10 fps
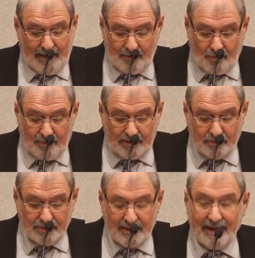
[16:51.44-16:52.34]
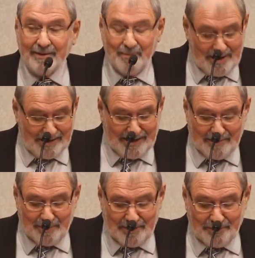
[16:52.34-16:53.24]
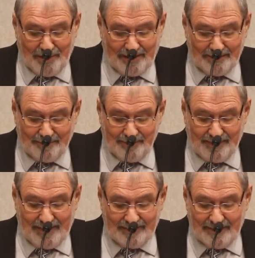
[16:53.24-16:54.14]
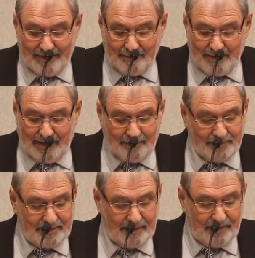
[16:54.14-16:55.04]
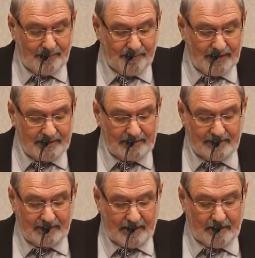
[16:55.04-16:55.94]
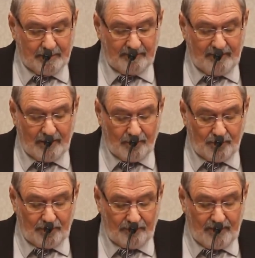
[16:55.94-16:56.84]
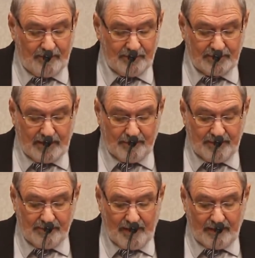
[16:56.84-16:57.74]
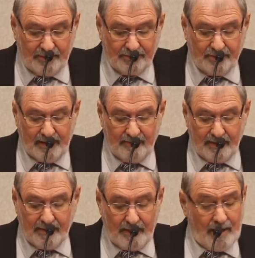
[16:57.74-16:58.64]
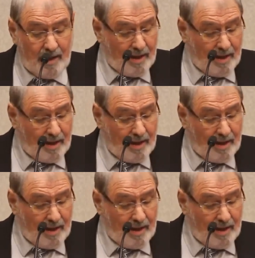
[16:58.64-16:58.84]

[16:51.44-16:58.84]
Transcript: By no means was I the main AP writer that day, but I was there to assist a couple of our world-famous AP writers traveling